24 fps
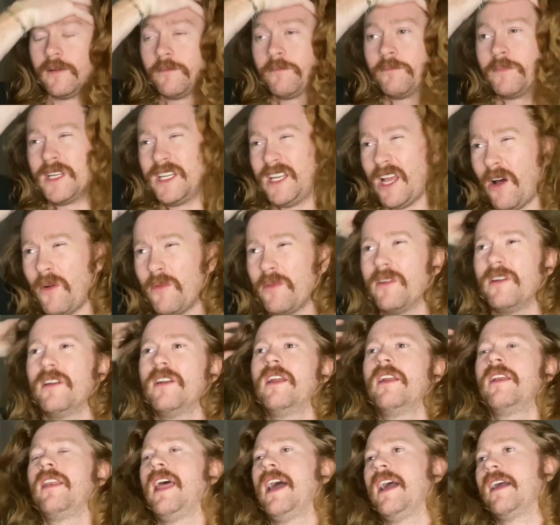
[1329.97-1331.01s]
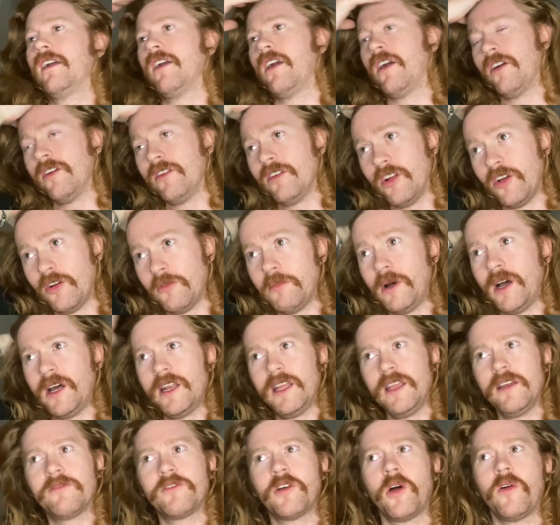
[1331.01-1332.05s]
But don't, like, hurt
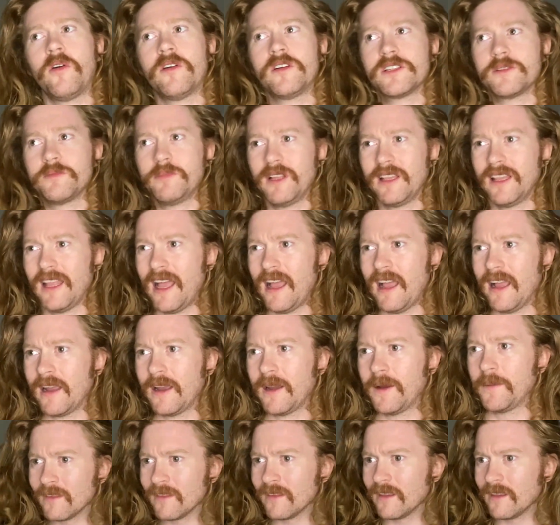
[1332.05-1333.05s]
nobody, of course. But, like,